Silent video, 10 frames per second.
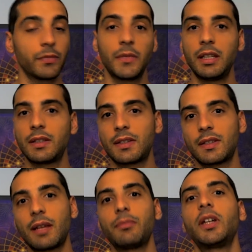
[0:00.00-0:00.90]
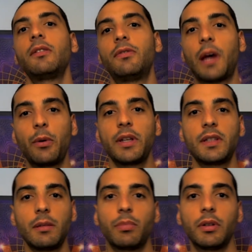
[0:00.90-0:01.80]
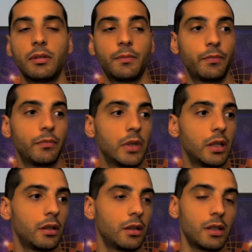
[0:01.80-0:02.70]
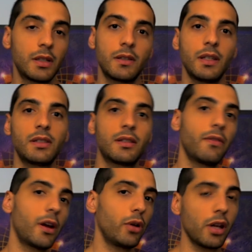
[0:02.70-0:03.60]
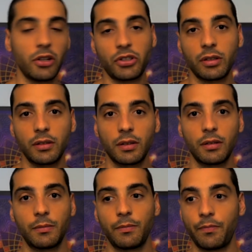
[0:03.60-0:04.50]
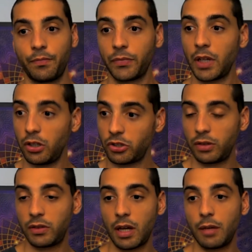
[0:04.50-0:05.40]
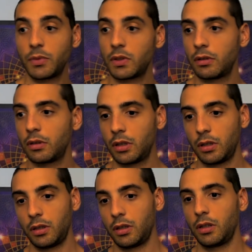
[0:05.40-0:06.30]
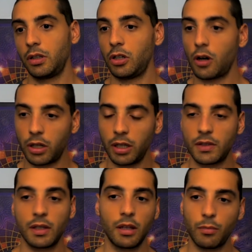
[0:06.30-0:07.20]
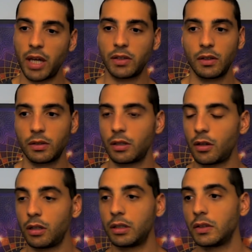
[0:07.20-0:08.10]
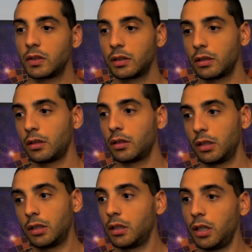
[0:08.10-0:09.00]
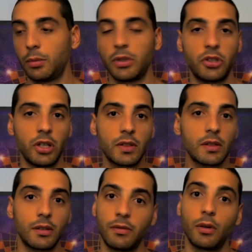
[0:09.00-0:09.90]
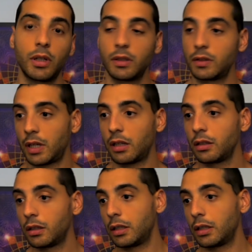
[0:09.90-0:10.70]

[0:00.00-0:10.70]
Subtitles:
It's something very simple. Since the very ancient times, yogi, ascended masters, and all this, even Jesus, if you want to tell,